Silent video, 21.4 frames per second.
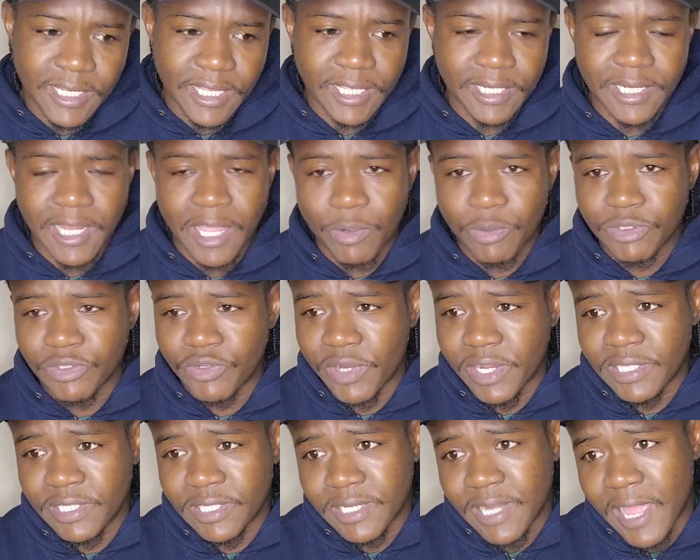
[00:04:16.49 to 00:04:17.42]
and i was
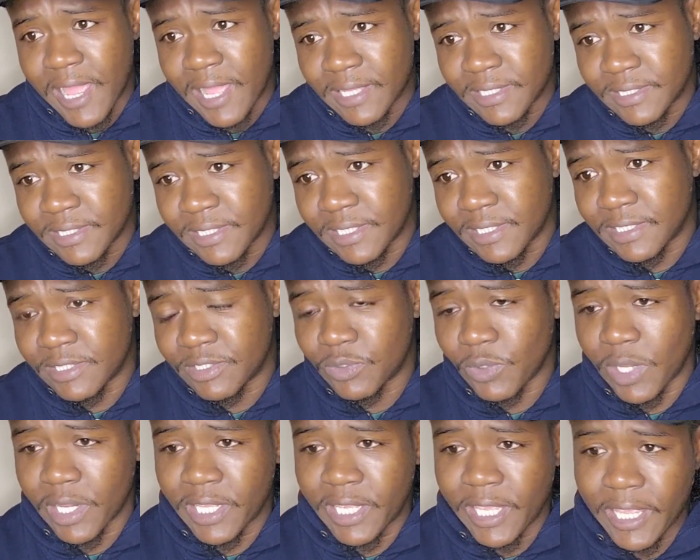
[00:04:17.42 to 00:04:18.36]
granted access
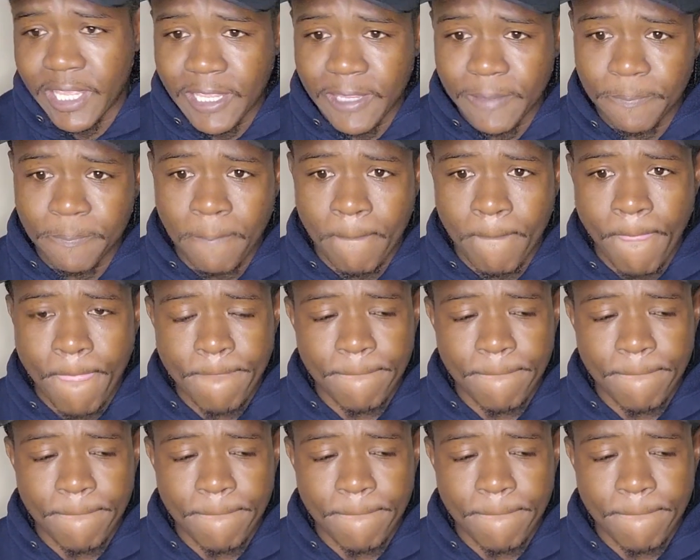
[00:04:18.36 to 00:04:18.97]
so i came